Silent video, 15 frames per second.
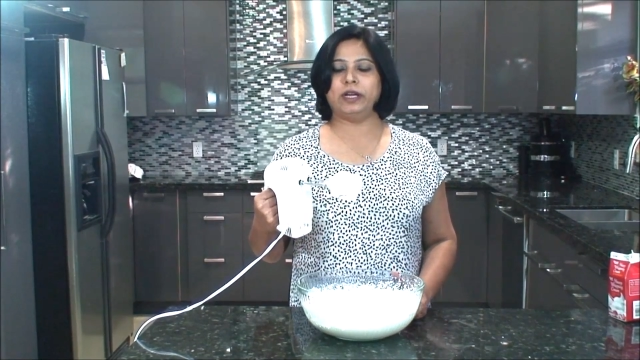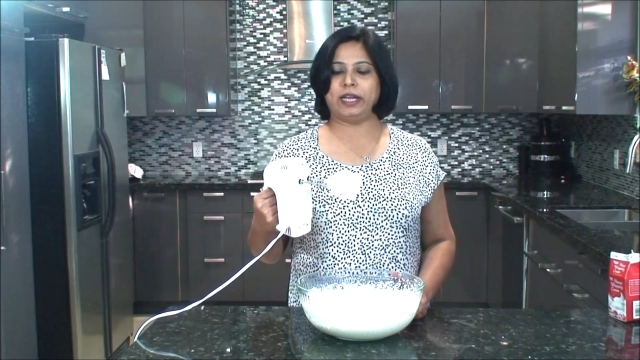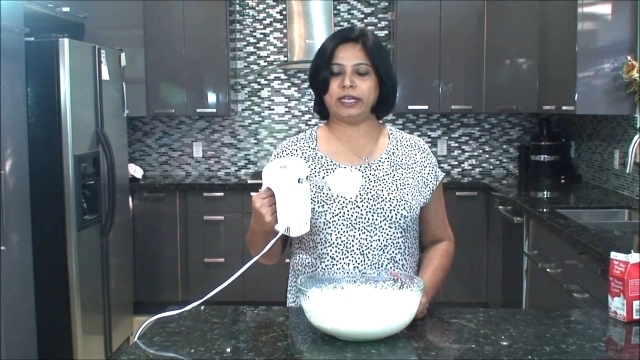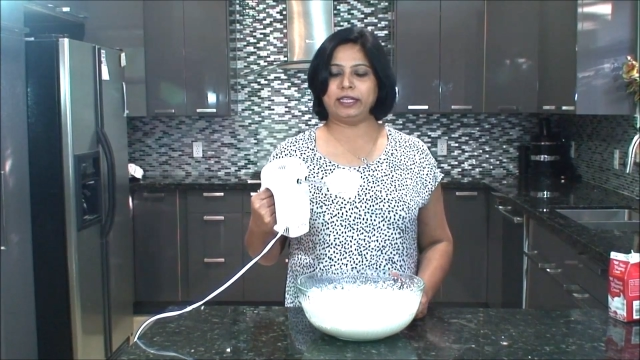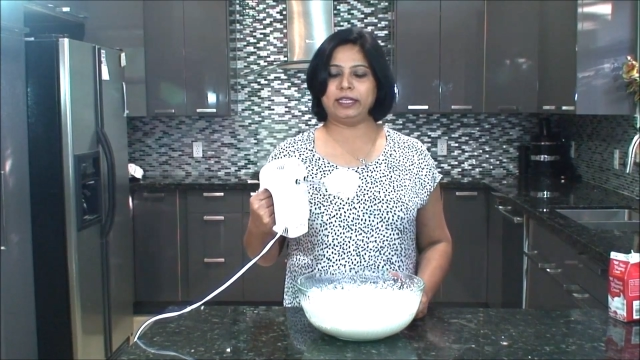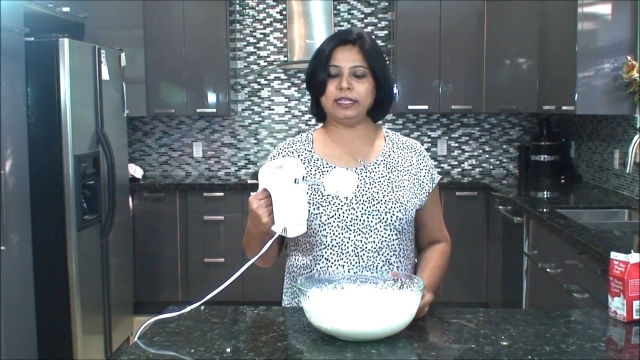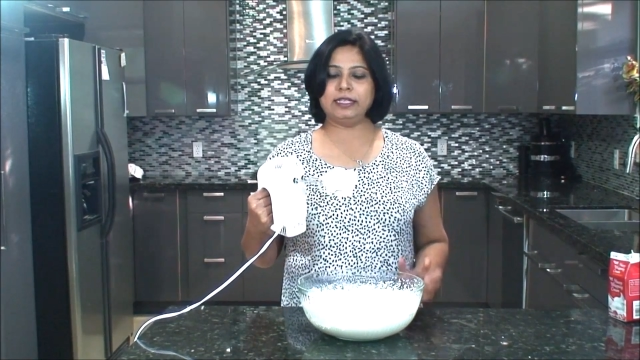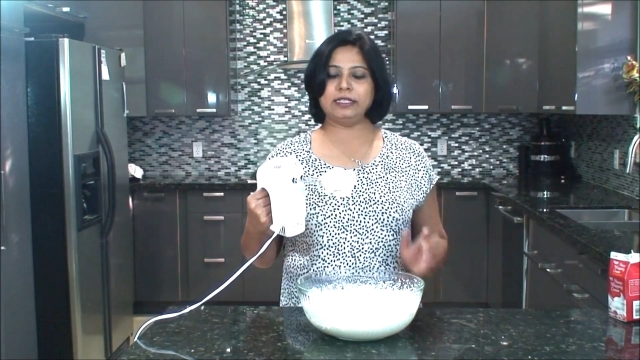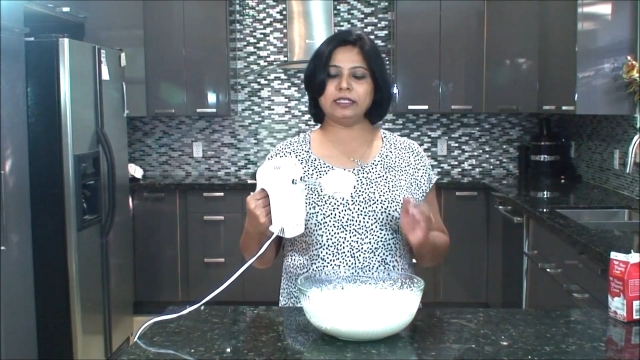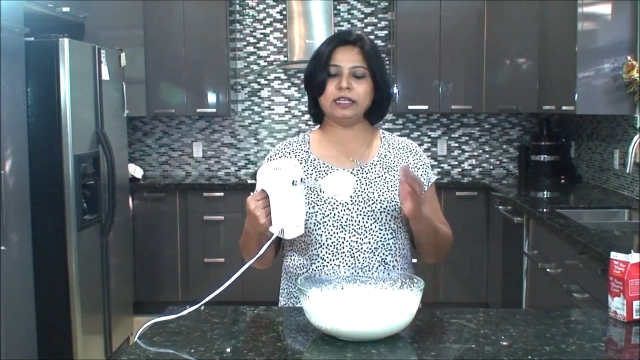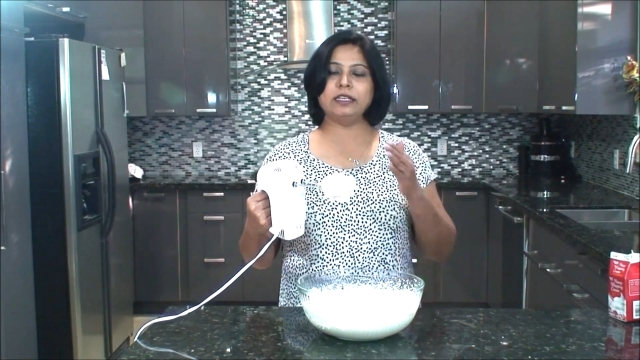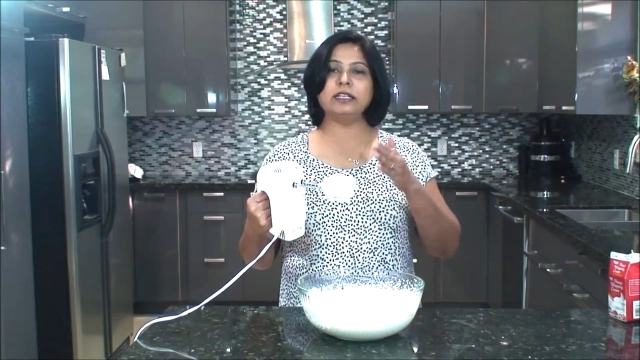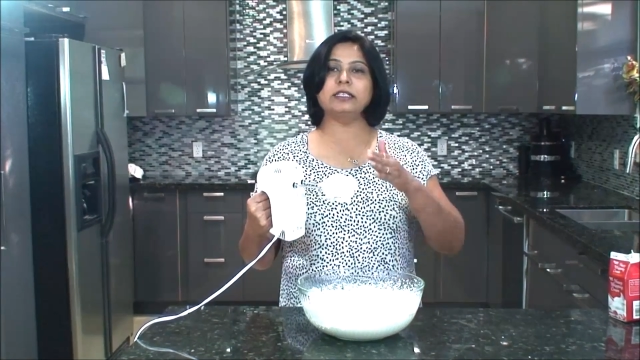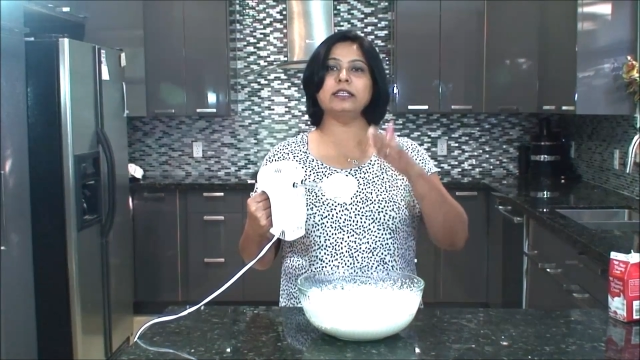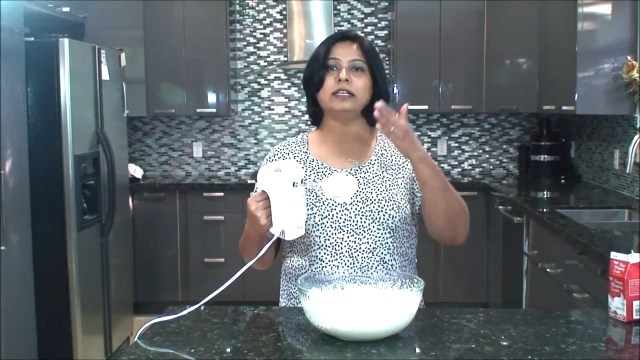like this.
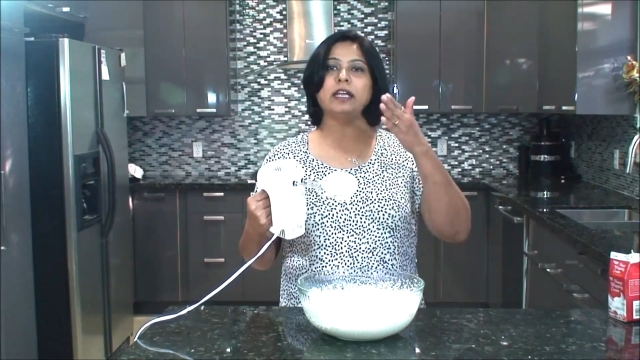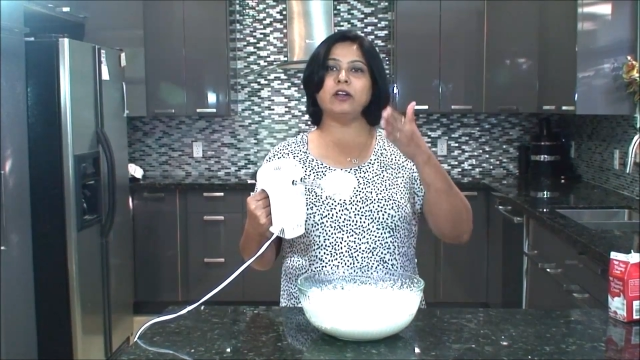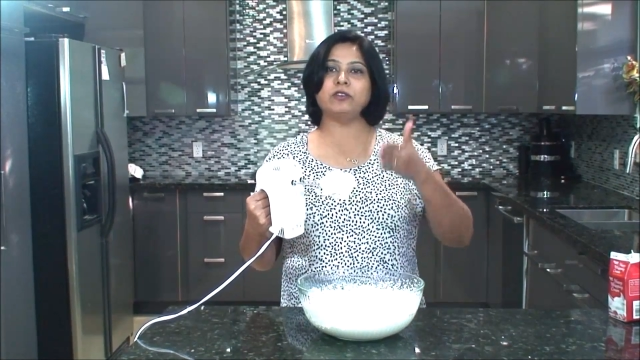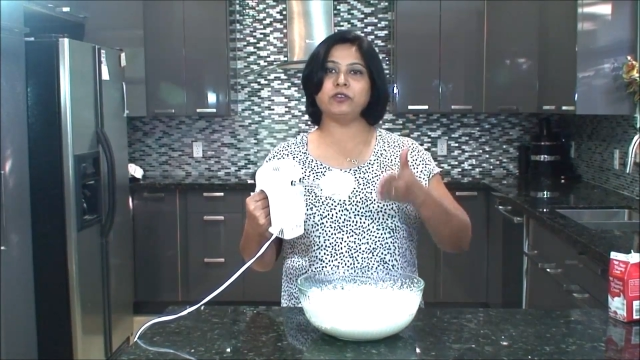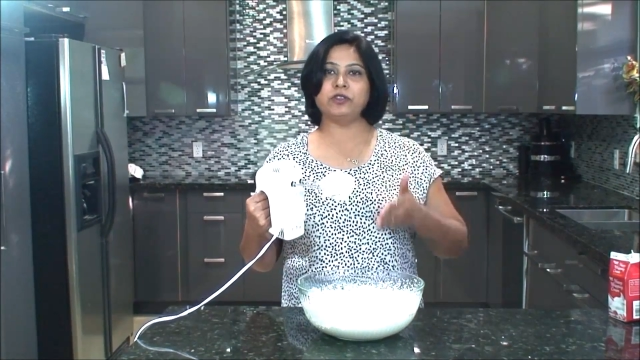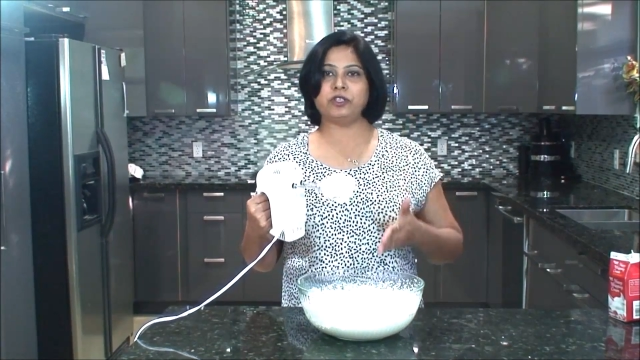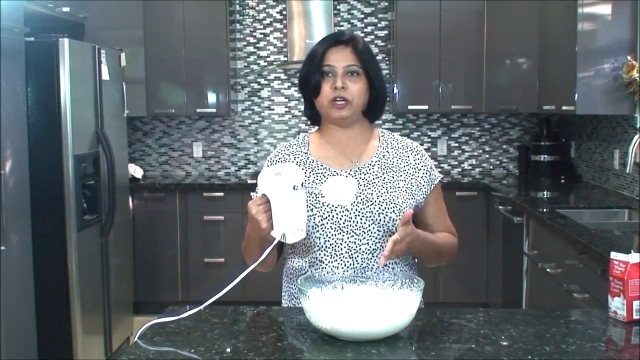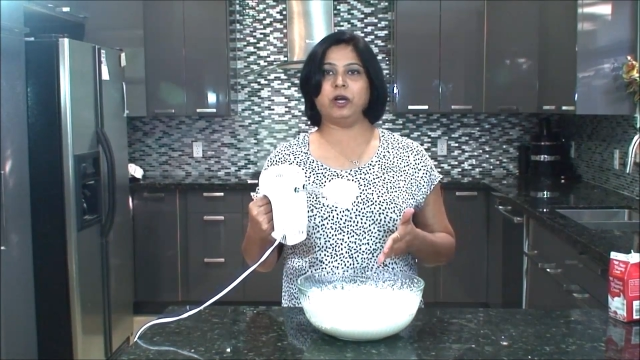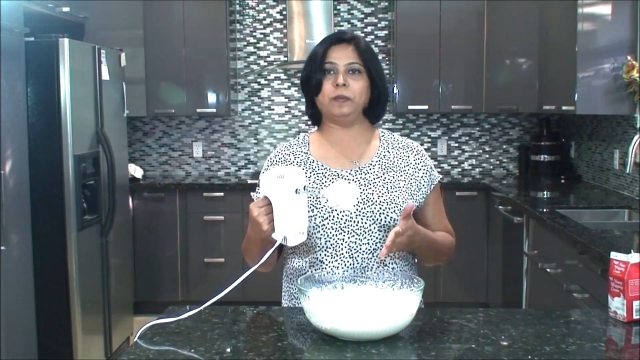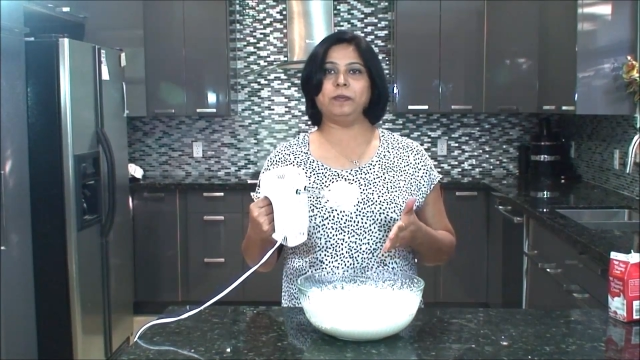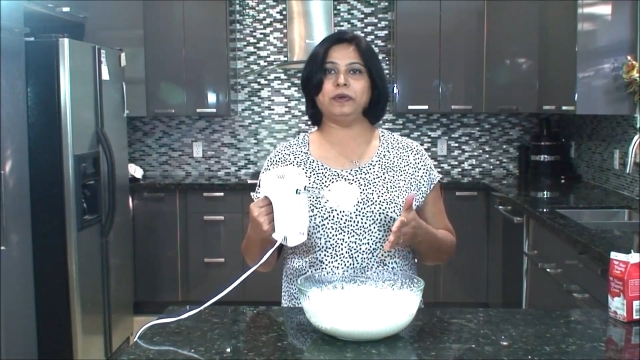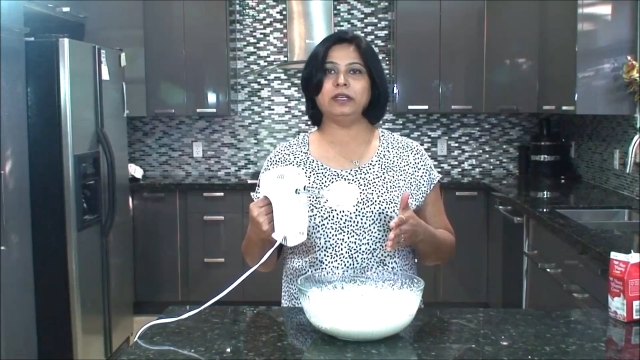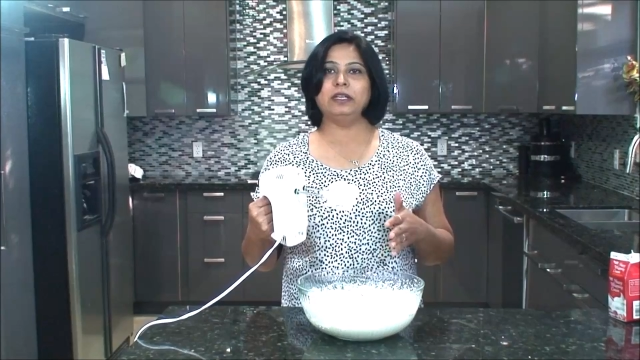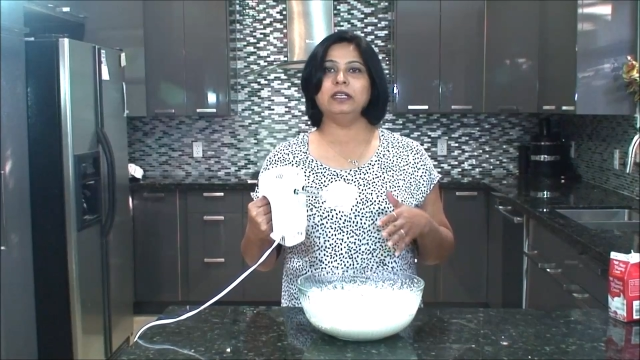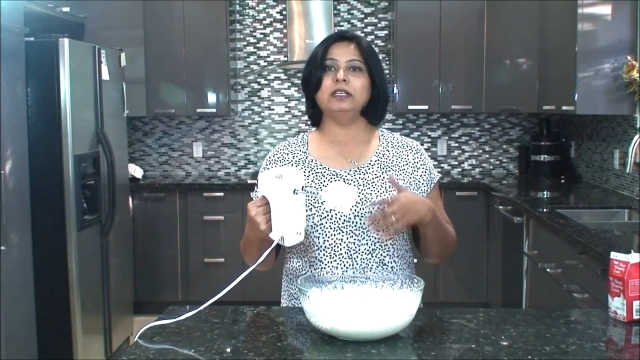It doesn't have to drop.